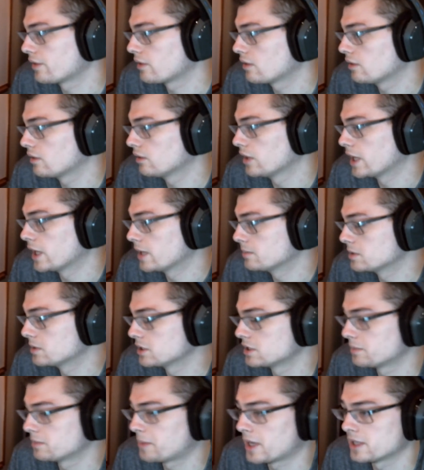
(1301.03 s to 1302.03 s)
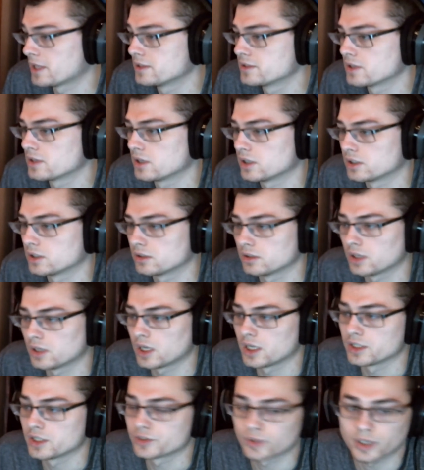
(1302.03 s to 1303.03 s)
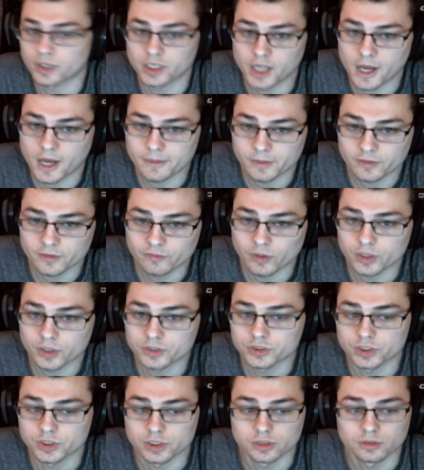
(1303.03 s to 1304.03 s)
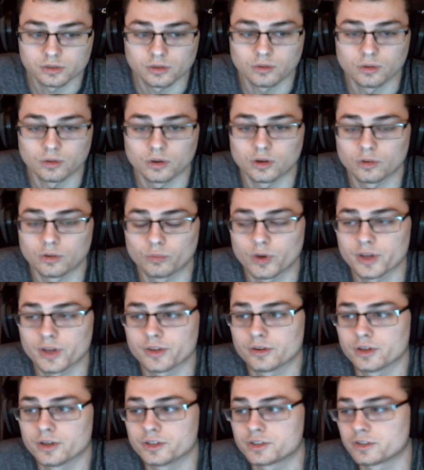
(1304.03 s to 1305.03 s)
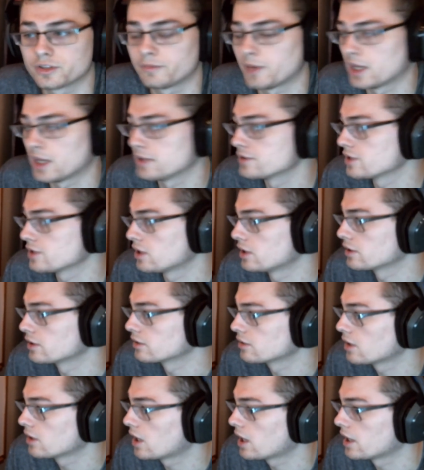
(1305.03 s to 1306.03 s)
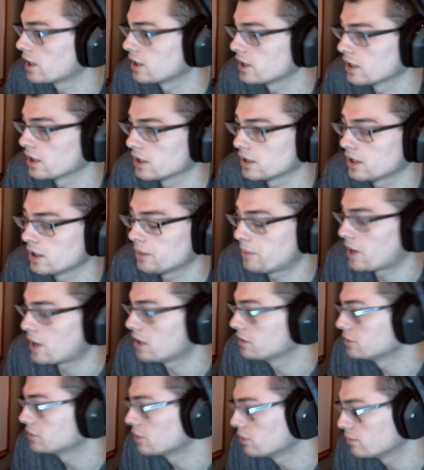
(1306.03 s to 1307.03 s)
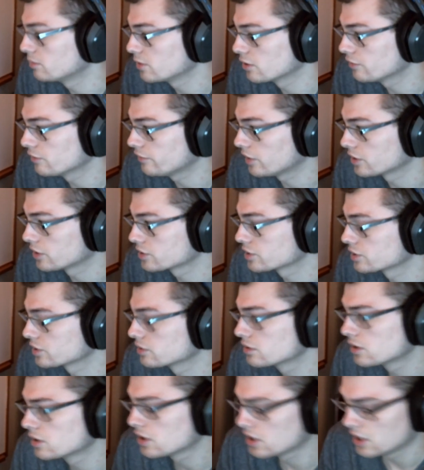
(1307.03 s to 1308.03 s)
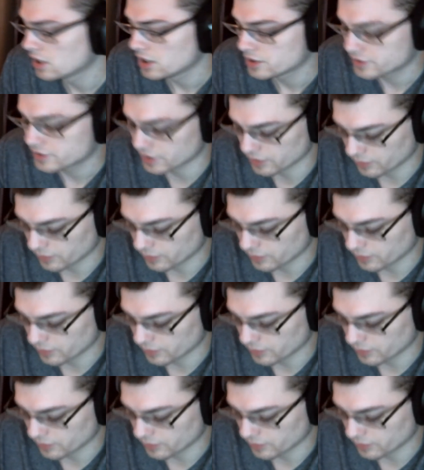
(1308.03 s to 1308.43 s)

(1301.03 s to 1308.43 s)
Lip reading: lambda depends on a trigonomic function or whether it depends on a polynomial function. So